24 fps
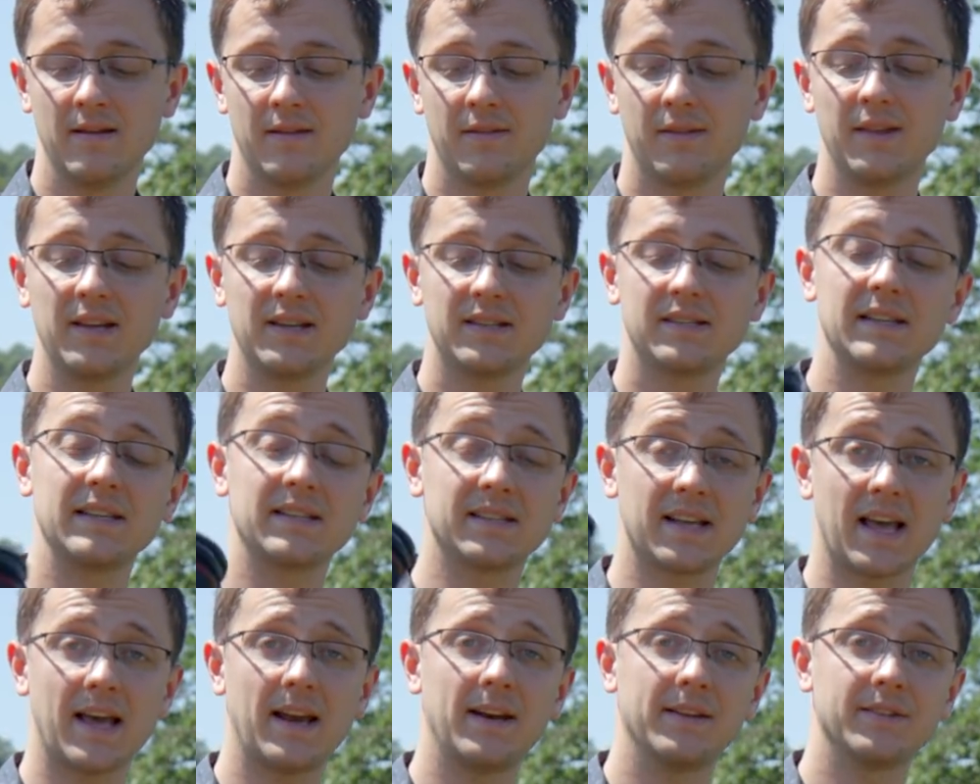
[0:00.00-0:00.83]
This
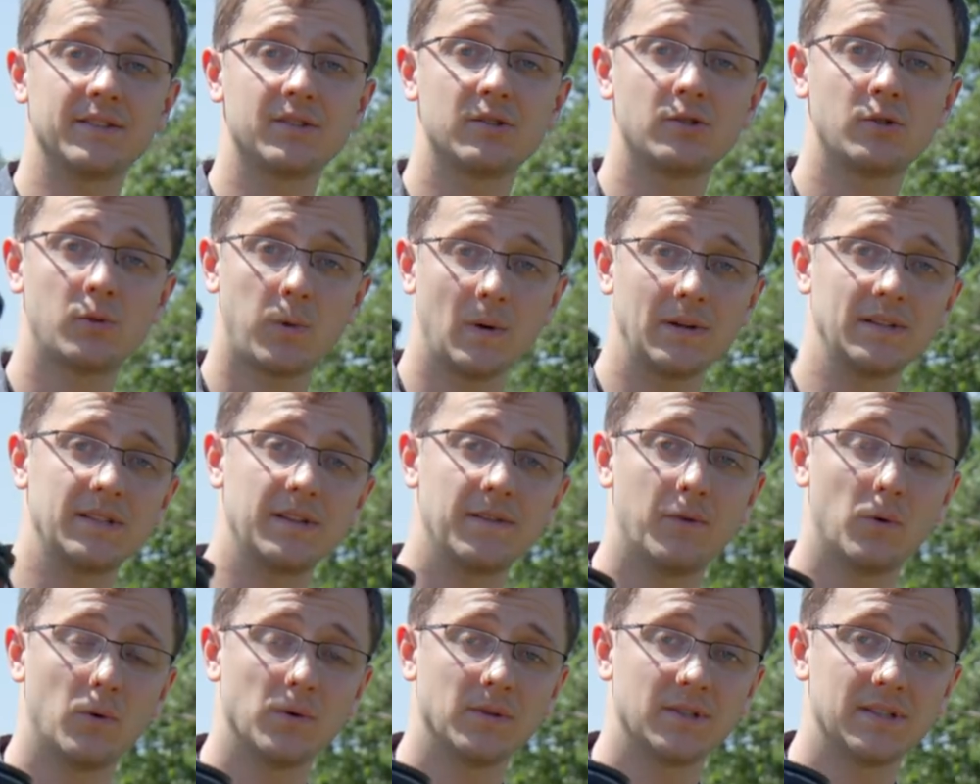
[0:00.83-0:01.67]
is Canon's
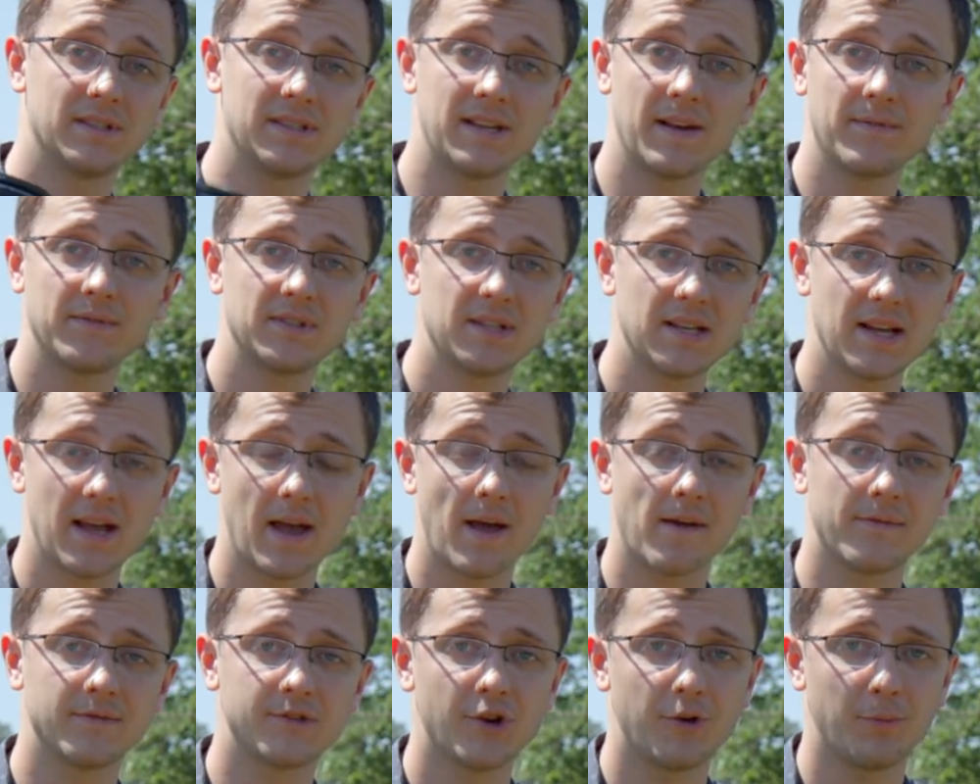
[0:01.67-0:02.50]
24-70
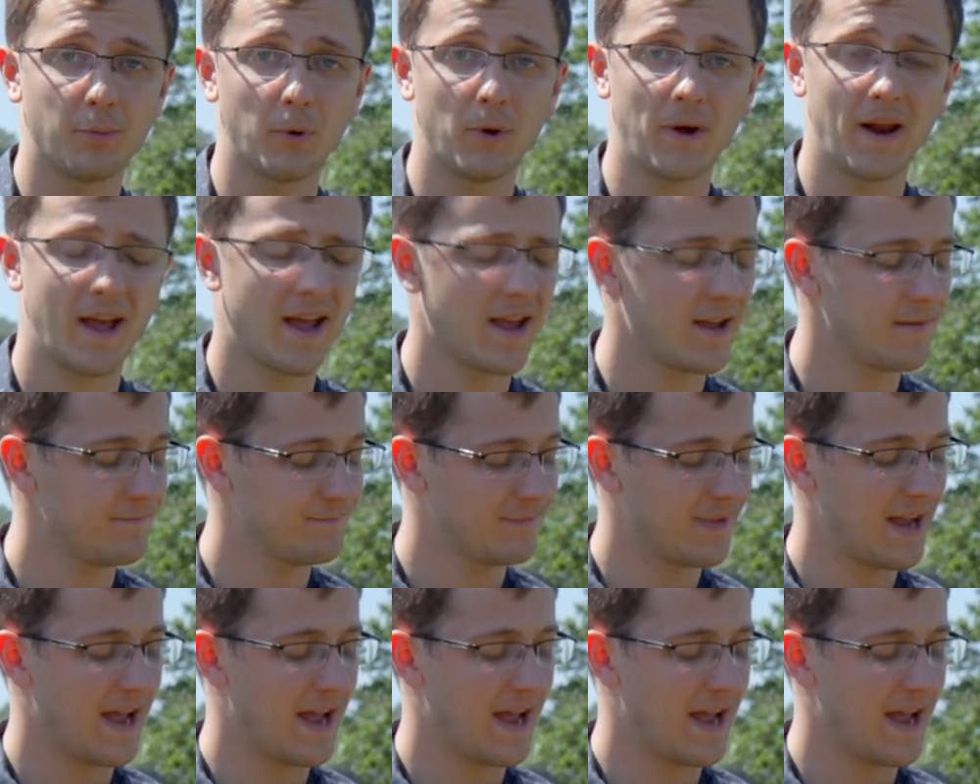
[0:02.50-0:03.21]
f2.8,